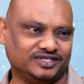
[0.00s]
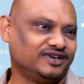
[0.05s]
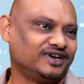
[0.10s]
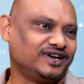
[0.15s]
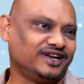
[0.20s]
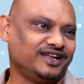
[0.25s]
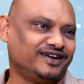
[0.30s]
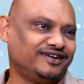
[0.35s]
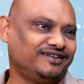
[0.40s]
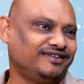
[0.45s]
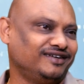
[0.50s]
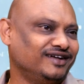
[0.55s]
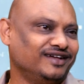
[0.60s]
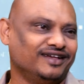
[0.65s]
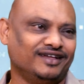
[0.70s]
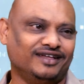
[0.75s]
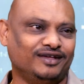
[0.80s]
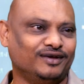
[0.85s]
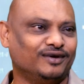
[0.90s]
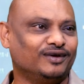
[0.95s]
Earlier,
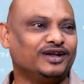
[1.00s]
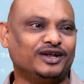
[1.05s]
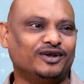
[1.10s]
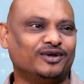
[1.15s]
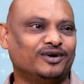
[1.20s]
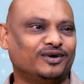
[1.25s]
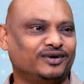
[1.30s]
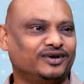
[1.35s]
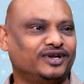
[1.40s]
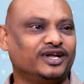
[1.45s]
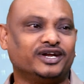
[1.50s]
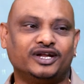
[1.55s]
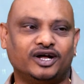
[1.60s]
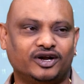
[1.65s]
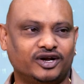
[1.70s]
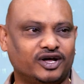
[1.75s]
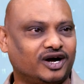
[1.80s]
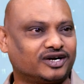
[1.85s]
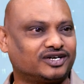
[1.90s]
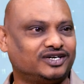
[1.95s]
you only know the
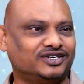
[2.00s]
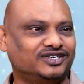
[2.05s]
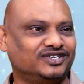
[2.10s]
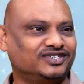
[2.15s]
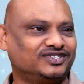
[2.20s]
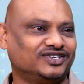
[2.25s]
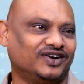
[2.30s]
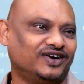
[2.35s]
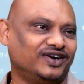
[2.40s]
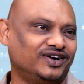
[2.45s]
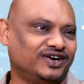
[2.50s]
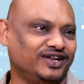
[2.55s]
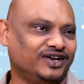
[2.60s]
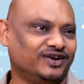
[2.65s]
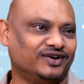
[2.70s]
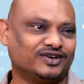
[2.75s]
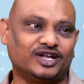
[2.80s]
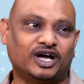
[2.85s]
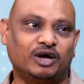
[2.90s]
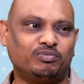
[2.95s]
doctors or
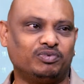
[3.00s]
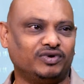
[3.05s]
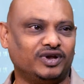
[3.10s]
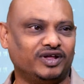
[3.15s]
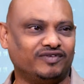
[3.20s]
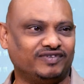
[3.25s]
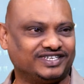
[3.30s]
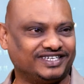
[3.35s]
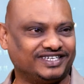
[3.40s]
top level